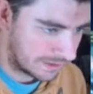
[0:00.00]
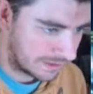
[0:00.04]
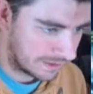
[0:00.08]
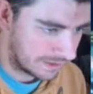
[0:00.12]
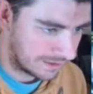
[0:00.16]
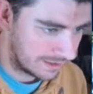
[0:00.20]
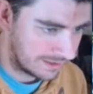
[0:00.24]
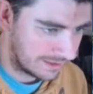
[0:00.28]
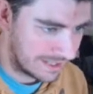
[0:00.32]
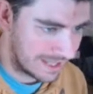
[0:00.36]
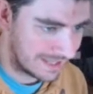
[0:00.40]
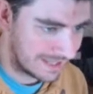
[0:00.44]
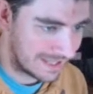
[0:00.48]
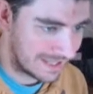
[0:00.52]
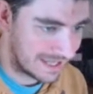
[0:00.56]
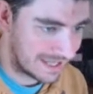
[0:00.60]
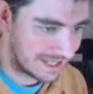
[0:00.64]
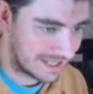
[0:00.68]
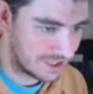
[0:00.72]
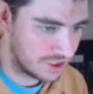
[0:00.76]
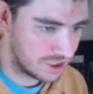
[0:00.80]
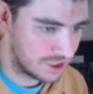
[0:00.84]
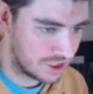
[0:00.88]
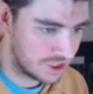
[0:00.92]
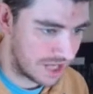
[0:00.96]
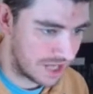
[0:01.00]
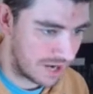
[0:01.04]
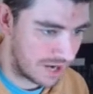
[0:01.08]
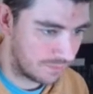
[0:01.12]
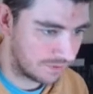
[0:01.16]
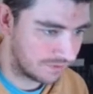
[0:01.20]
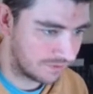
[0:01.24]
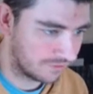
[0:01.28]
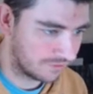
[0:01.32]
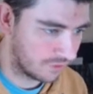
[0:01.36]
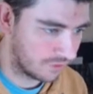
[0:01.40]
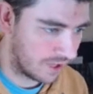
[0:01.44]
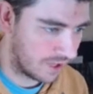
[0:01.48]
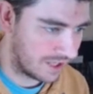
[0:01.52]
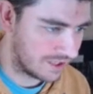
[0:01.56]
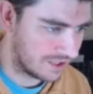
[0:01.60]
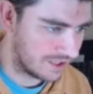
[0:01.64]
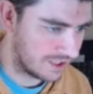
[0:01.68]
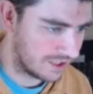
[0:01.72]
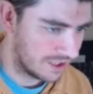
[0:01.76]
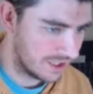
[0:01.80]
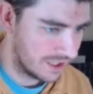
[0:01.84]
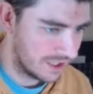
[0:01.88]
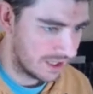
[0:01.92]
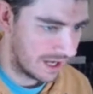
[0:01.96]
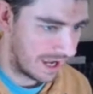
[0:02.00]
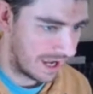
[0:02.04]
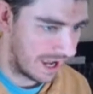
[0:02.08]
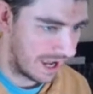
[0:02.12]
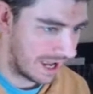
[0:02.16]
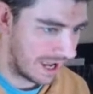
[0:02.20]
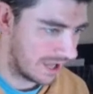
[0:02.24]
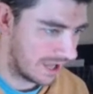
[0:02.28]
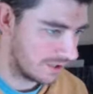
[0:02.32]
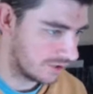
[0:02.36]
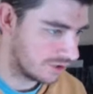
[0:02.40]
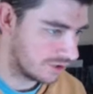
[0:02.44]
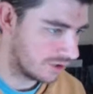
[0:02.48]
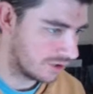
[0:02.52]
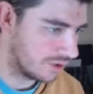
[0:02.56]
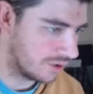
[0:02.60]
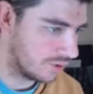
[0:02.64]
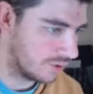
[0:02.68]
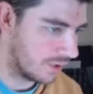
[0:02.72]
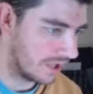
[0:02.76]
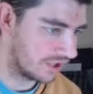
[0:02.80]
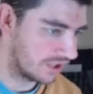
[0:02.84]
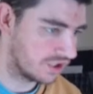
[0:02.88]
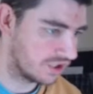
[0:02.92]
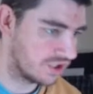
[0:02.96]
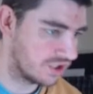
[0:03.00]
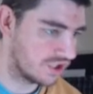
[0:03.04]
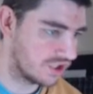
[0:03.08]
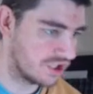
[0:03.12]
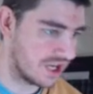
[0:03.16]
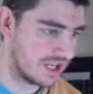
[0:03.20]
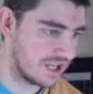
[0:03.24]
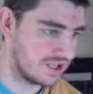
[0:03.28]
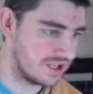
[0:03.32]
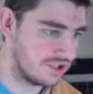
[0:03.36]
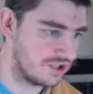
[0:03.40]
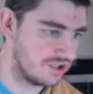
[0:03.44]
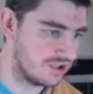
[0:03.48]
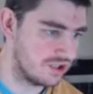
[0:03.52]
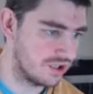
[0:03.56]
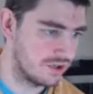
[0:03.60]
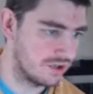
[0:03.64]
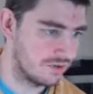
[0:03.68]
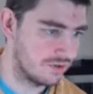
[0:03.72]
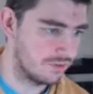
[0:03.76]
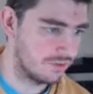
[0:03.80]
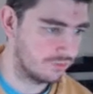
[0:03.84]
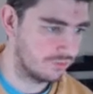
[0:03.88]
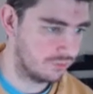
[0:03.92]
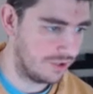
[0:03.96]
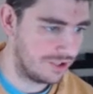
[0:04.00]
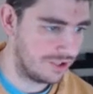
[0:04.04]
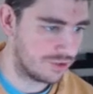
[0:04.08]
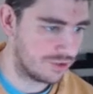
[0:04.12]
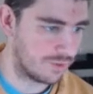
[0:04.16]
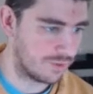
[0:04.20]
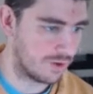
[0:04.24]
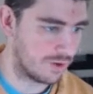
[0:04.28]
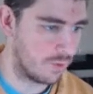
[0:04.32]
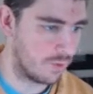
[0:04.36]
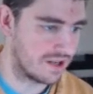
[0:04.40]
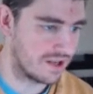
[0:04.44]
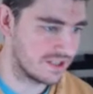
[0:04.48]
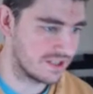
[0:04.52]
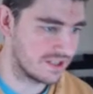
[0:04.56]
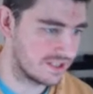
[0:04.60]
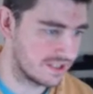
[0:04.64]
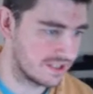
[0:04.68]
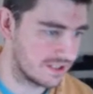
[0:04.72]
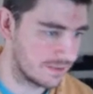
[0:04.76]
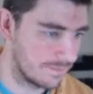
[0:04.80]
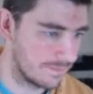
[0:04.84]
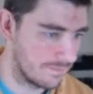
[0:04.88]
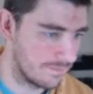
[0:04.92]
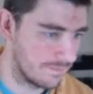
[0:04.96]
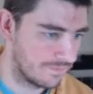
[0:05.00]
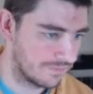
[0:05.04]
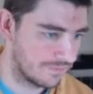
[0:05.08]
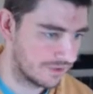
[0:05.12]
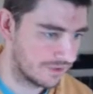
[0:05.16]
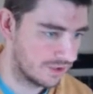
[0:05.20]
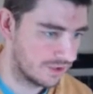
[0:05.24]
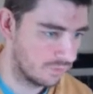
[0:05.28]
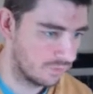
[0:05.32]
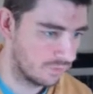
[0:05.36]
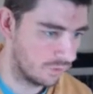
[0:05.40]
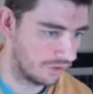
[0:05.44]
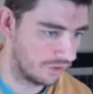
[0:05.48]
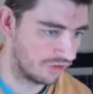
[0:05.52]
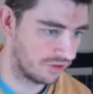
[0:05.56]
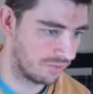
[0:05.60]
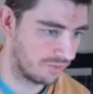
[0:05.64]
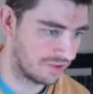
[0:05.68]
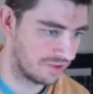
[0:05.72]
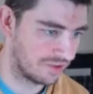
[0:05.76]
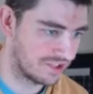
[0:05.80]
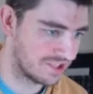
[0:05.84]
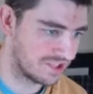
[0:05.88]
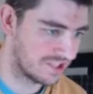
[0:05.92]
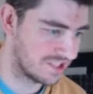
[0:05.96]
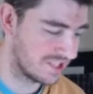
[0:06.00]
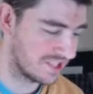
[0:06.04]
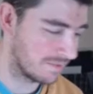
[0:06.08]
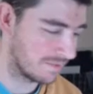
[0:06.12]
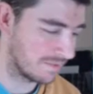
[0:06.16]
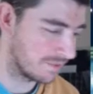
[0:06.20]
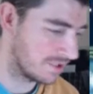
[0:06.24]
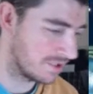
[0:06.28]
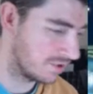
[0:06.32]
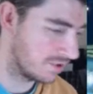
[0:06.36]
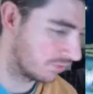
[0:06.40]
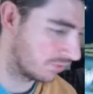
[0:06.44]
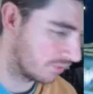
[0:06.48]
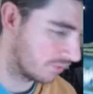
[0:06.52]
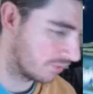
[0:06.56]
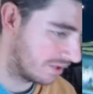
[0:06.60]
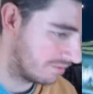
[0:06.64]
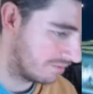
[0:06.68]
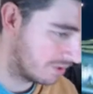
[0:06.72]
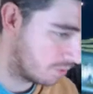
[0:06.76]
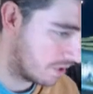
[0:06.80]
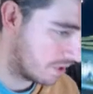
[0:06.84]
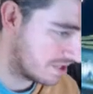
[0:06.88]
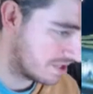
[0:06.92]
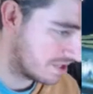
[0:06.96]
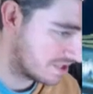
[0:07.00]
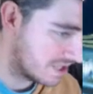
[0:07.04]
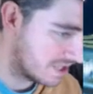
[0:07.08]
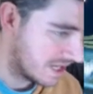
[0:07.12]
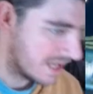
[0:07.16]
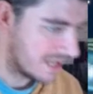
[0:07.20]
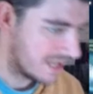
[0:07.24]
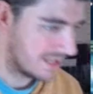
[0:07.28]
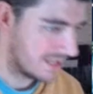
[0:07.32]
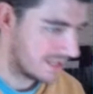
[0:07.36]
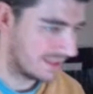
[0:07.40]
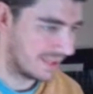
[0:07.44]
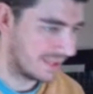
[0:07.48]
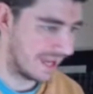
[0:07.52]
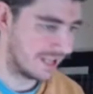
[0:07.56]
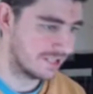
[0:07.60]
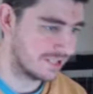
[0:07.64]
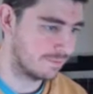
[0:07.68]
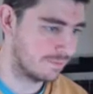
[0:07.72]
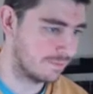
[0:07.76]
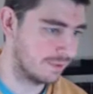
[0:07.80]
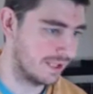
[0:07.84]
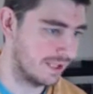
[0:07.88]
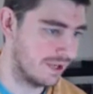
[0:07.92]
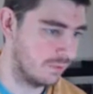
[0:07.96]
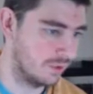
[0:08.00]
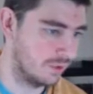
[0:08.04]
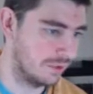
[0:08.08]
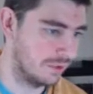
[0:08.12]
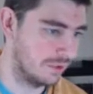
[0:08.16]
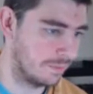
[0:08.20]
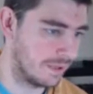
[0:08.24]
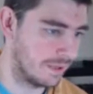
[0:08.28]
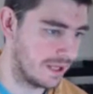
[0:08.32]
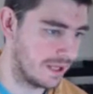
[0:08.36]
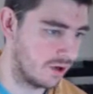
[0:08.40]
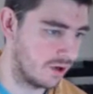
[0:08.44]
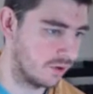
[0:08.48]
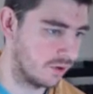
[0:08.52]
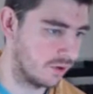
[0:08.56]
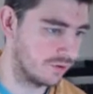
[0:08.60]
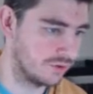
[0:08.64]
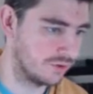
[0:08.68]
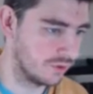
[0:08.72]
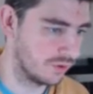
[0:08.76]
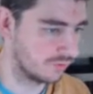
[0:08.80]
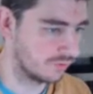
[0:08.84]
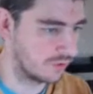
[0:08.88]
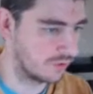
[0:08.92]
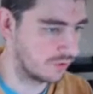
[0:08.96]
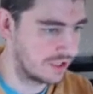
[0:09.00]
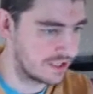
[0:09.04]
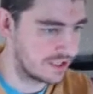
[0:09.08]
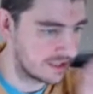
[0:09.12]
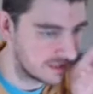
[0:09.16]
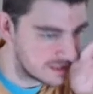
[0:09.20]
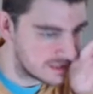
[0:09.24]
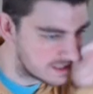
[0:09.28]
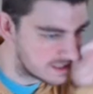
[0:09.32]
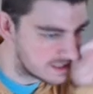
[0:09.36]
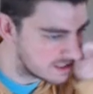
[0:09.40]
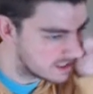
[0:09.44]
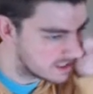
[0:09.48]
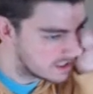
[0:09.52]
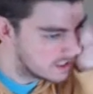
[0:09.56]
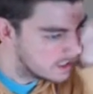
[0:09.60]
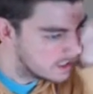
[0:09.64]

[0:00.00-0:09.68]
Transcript: that they can share with friends to exchange friend requests. Once someone has accepted your friend request, that player will appear on your friends list,